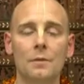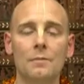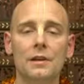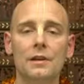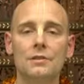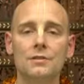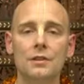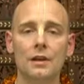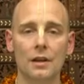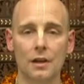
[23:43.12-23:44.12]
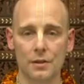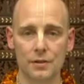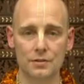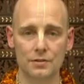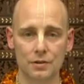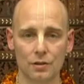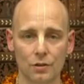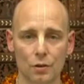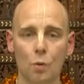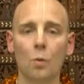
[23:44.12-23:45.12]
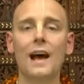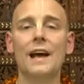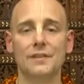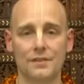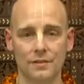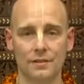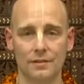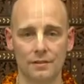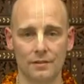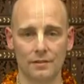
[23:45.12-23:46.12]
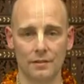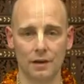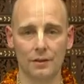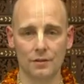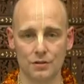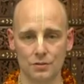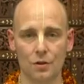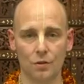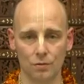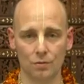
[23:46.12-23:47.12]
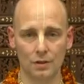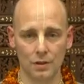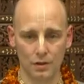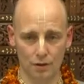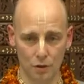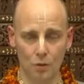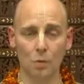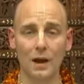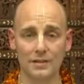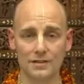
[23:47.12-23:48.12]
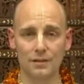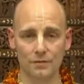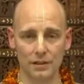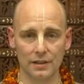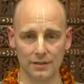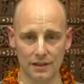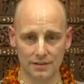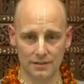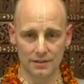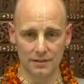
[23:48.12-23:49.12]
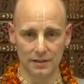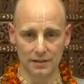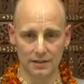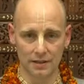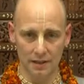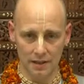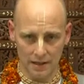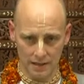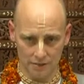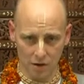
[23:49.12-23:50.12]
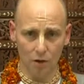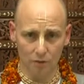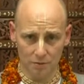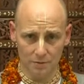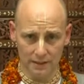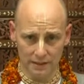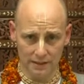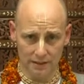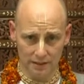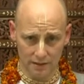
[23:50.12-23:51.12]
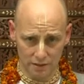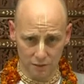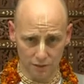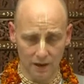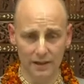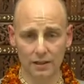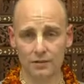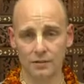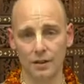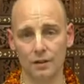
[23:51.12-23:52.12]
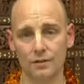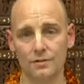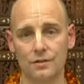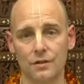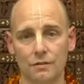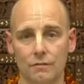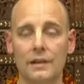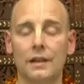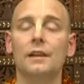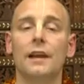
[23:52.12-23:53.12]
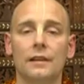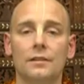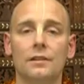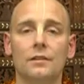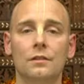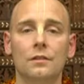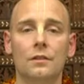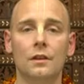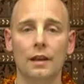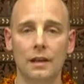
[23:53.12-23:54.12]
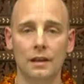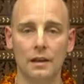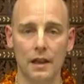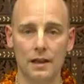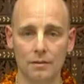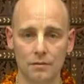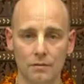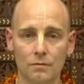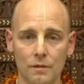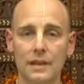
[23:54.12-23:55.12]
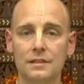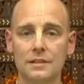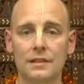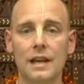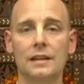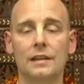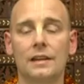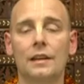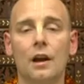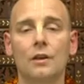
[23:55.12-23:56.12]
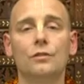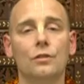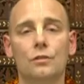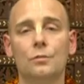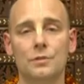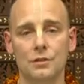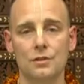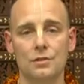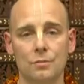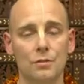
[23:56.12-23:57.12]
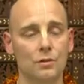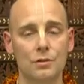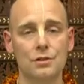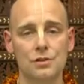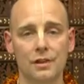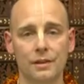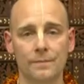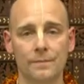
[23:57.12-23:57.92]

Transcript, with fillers: because this quest of the soul the quest of the living entity is ultimately to find ourselves reconnected and reinstated in our eternal position with Krishna.